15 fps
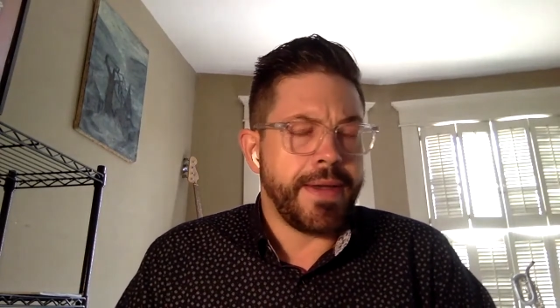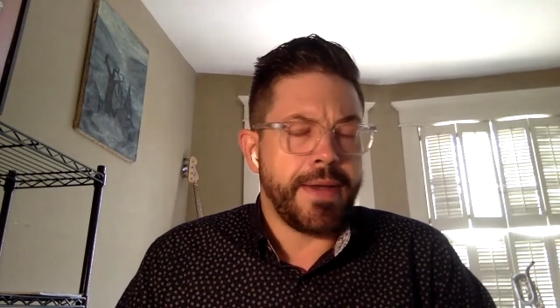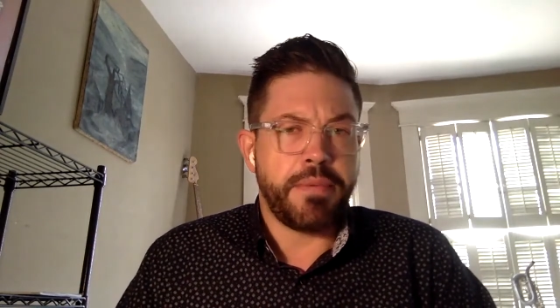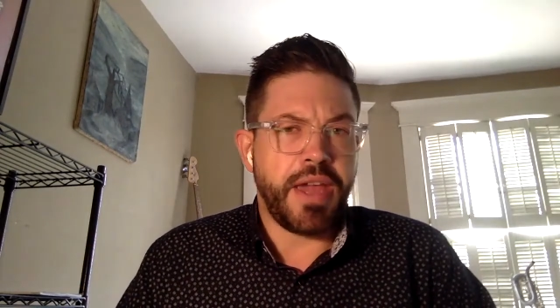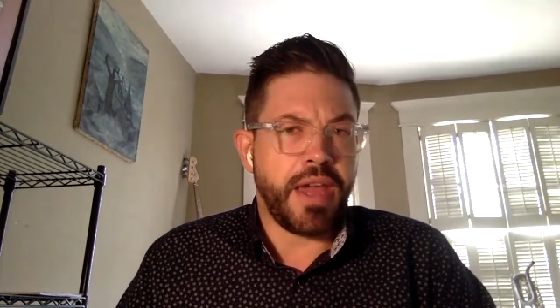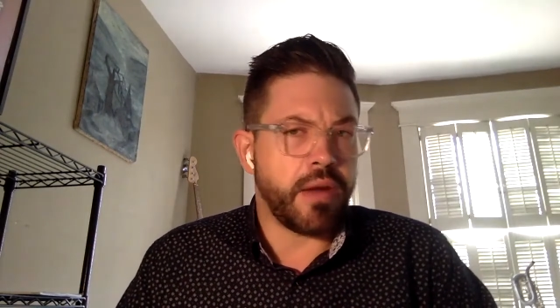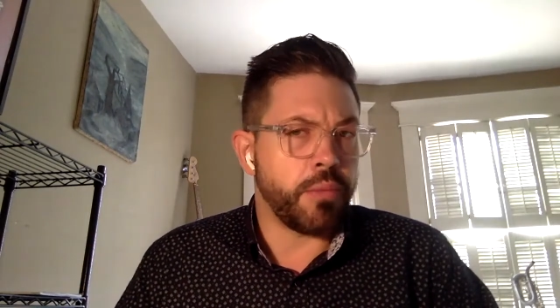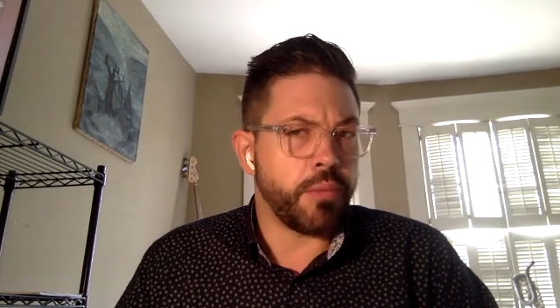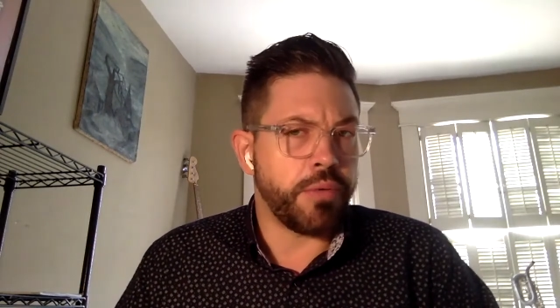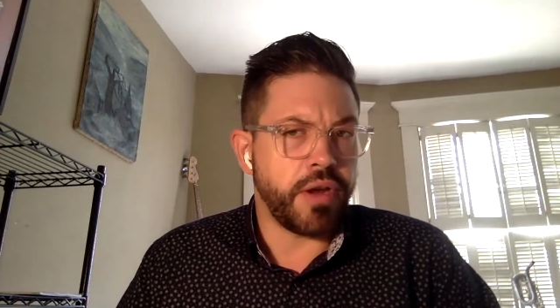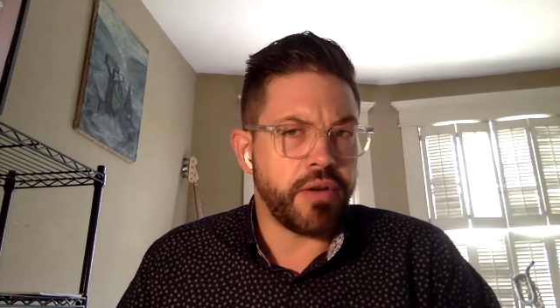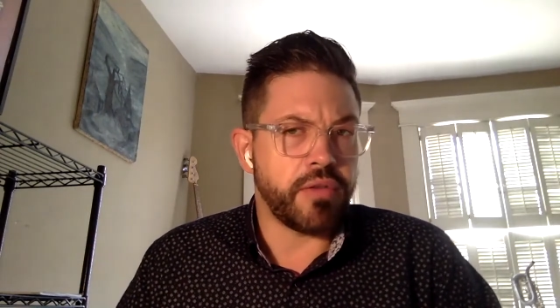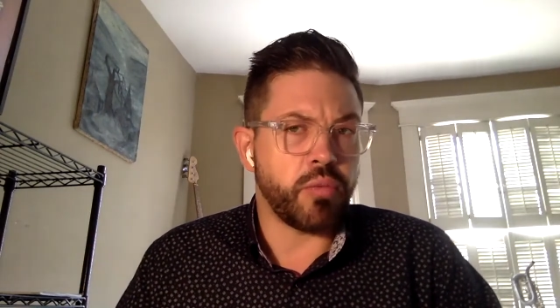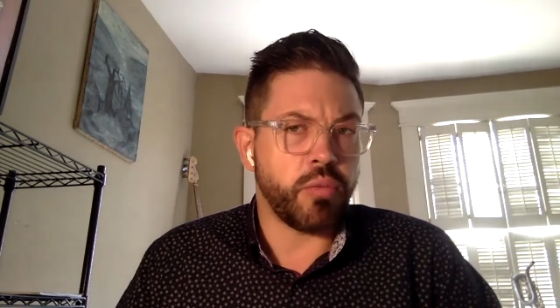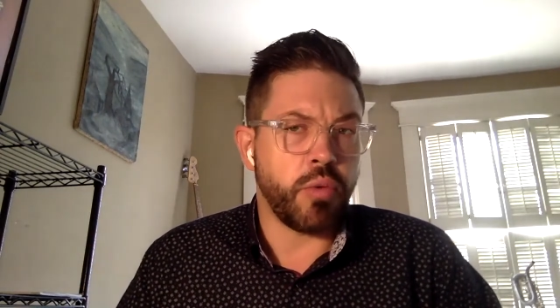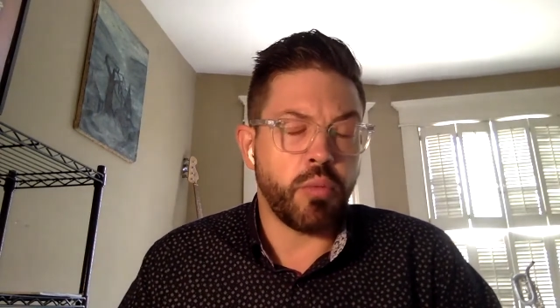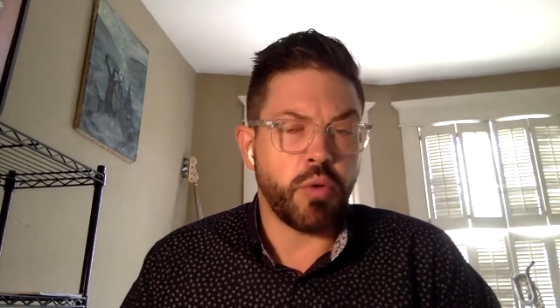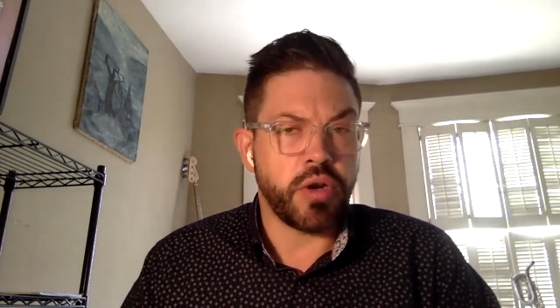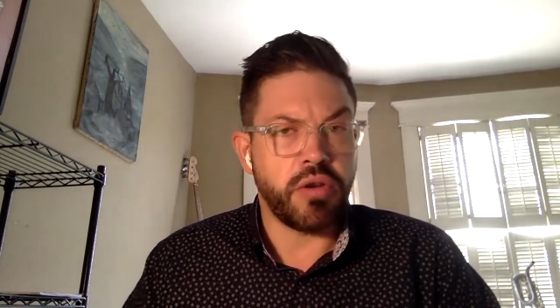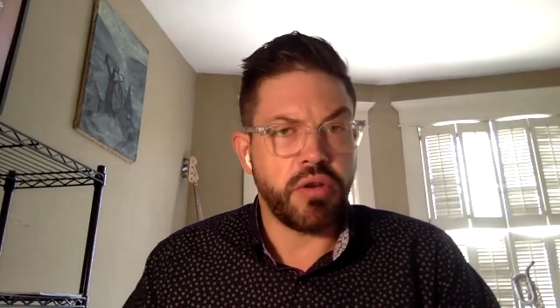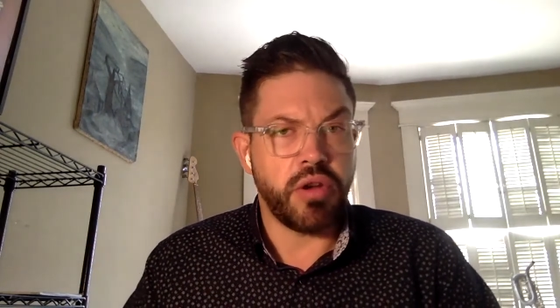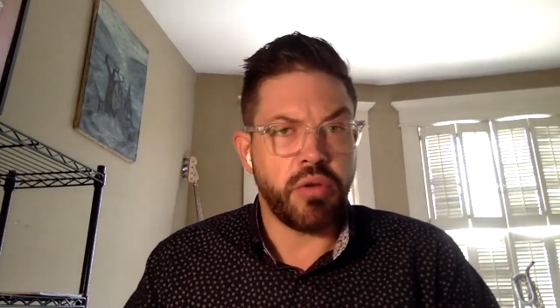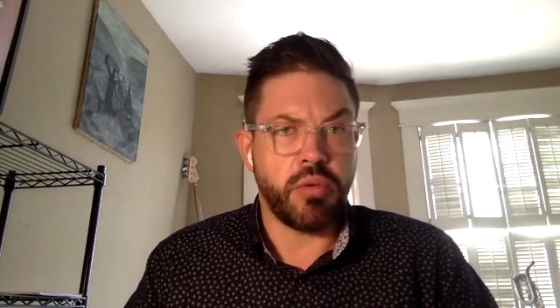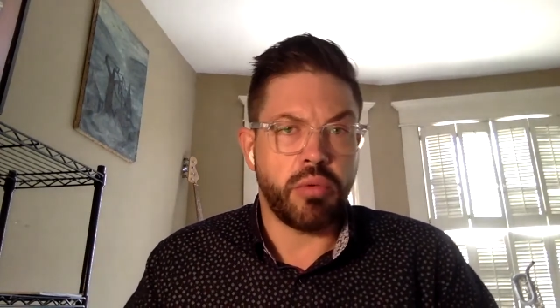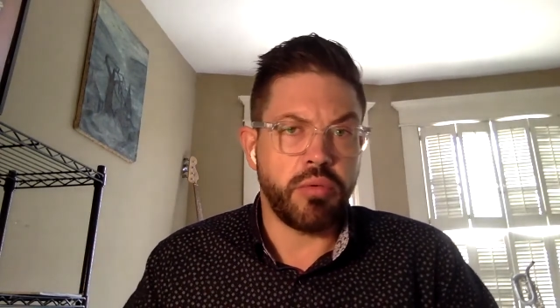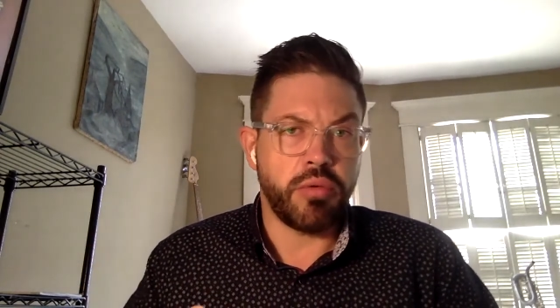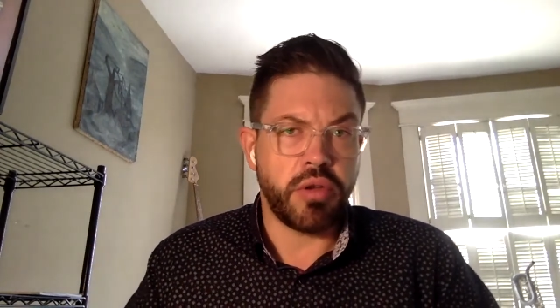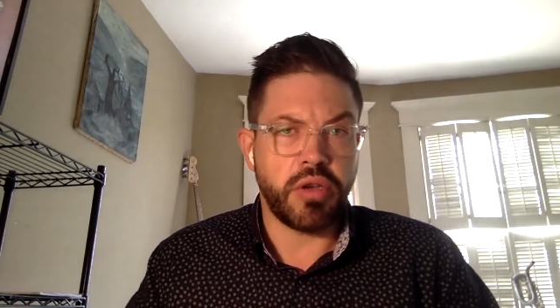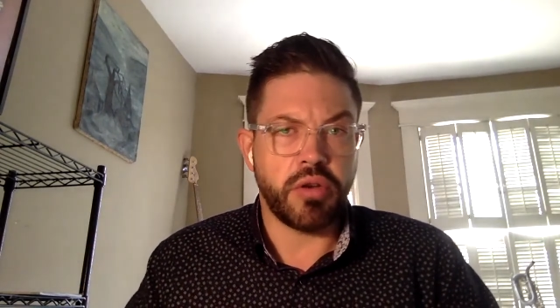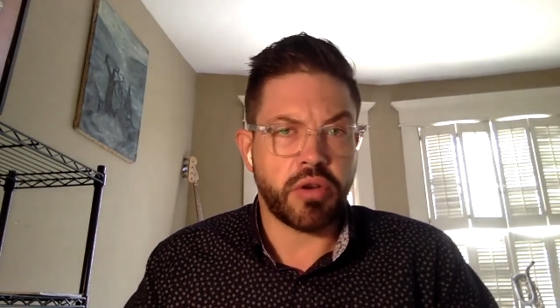Piano players, we want to know your